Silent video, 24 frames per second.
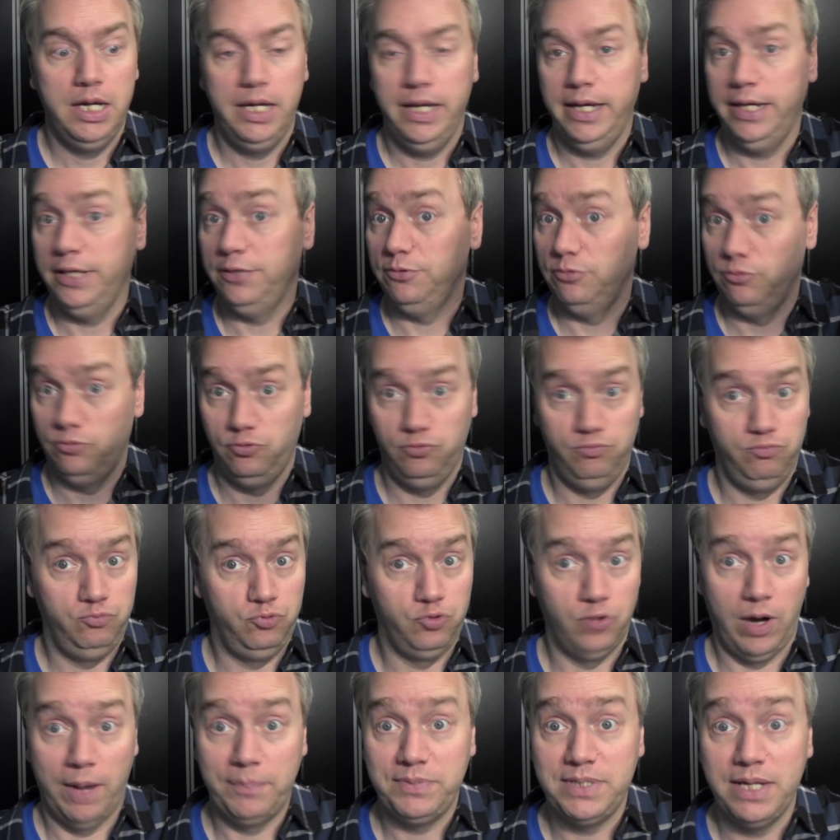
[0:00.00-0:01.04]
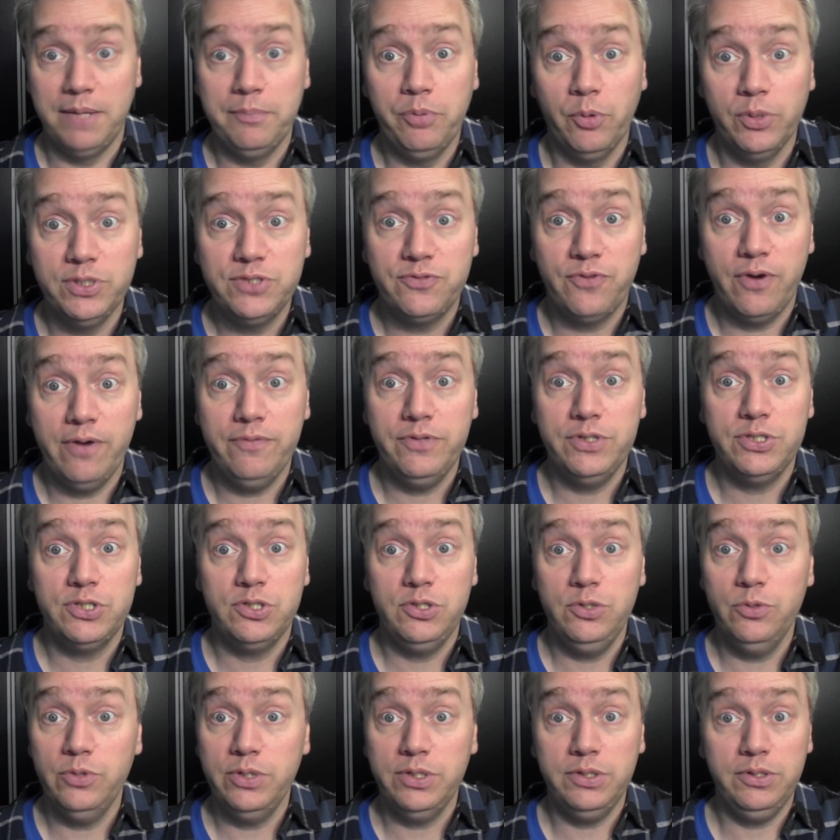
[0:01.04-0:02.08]
it dropped 10 points for every
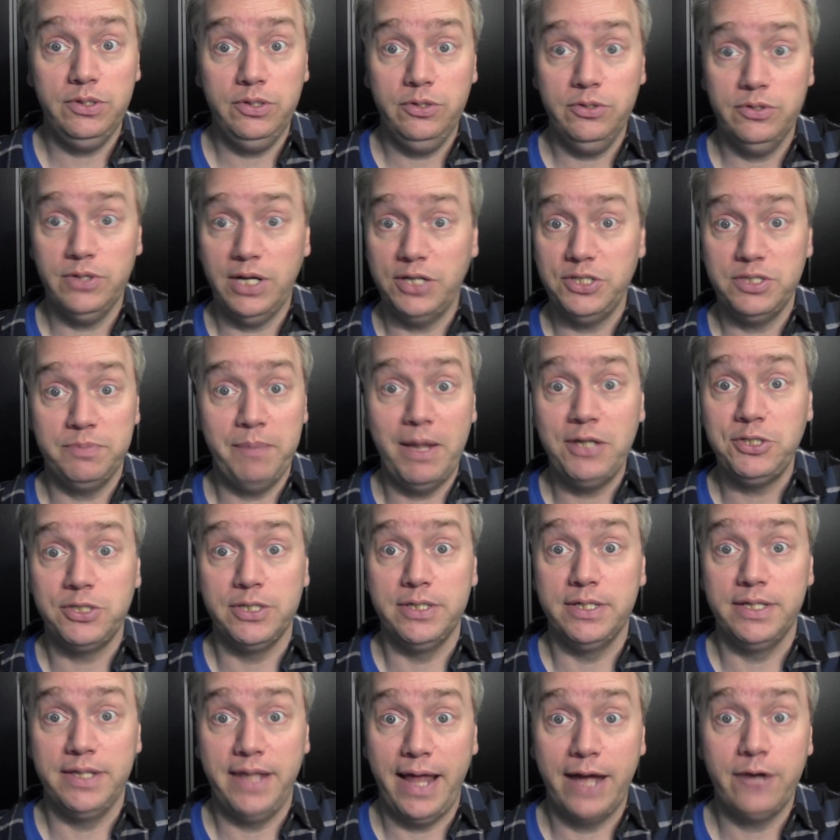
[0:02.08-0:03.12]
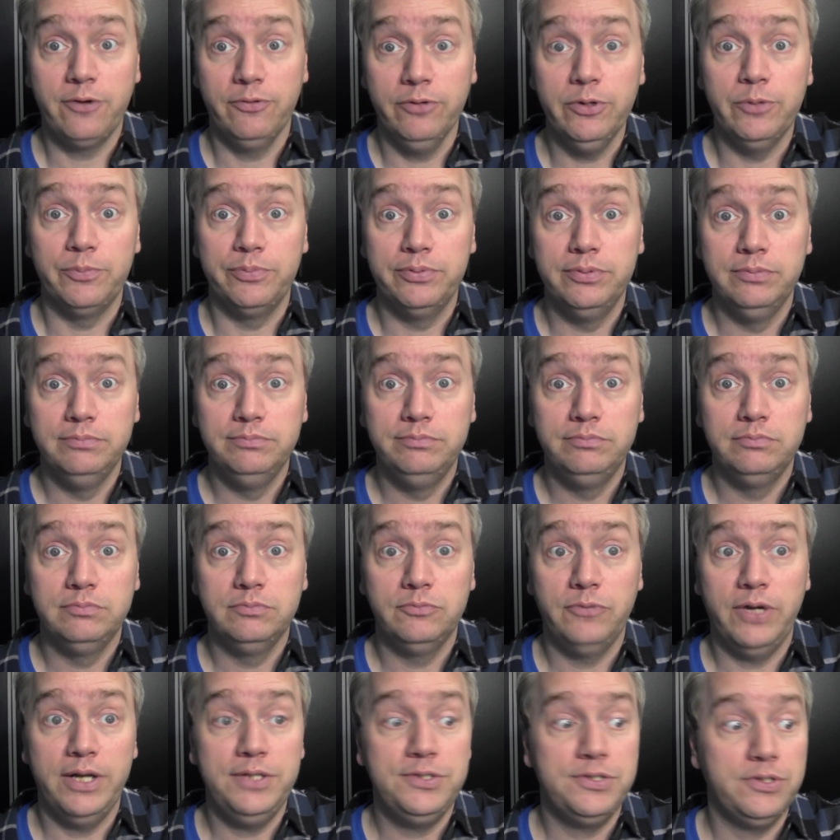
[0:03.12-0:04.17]
unit I just mentioned in that group,
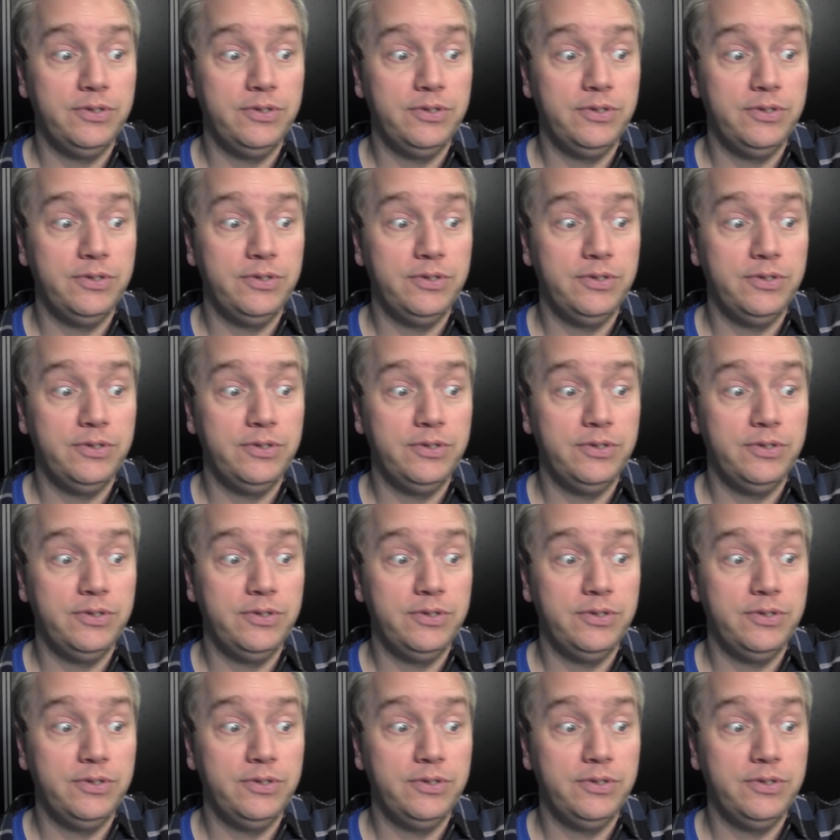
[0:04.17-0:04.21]
right?